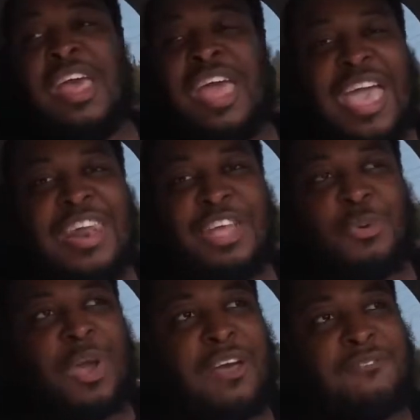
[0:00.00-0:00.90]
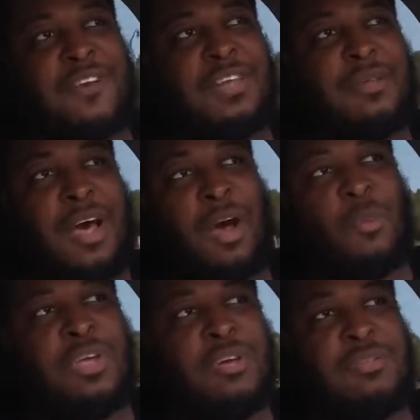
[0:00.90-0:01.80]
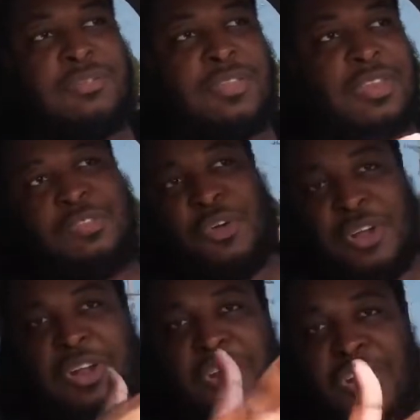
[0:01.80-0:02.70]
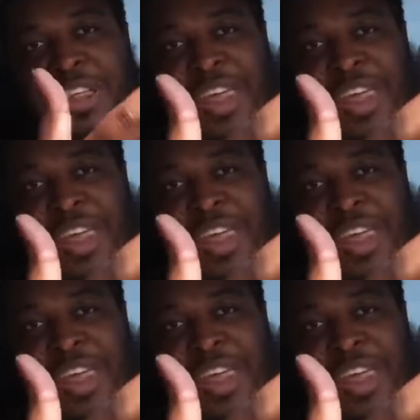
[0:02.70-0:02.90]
and the graphite wheels. So, you know, it